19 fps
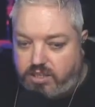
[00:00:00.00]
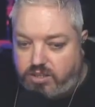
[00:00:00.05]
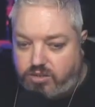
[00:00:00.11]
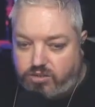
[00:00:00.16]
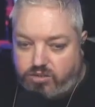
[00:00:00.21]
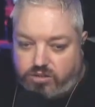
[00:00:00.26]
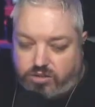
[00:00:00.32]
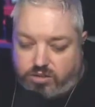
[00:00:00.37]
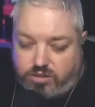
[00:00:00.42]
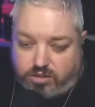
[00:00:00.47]

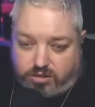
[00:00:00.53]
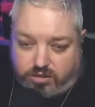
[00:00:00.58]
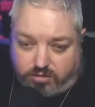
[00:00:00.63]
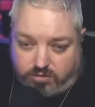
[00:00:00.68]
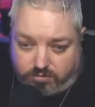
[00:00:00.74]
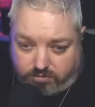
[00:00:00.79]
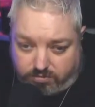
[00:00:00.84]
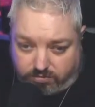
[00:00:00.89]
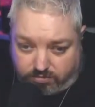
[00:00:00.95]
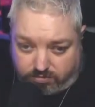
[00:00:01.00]
use
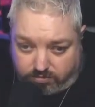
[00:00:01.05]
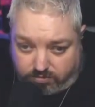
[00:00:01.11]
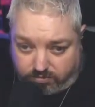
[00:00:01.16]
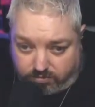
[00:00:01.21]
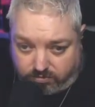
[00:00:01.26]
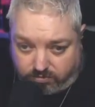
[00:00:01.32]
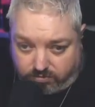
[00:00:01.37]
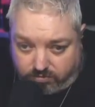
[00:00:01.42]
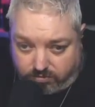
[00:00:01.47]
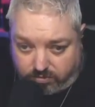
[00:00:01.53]
some
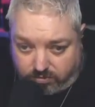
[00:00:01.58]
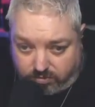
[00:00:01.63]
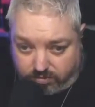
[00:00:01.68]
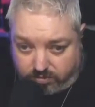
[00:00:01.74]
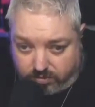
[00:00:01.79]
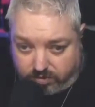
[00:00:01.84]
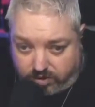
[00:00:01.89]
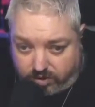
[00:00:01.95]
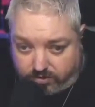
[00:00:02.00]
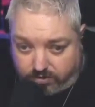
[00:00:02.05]

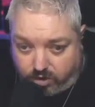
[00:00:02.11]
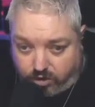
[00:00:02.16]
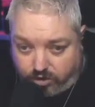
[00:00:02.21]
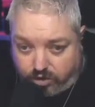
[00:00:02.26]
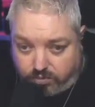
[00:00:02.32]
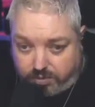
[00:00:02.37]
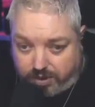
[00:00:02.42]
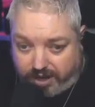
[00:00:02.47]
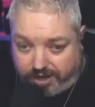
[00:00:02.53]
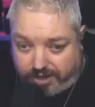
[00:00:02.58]

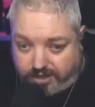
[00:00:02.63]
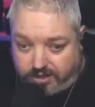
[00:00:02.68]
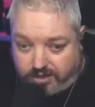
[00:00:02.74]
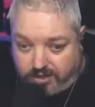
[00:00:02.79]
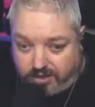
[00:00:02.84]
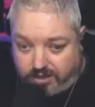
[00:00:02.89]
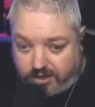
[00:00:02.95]
launch pads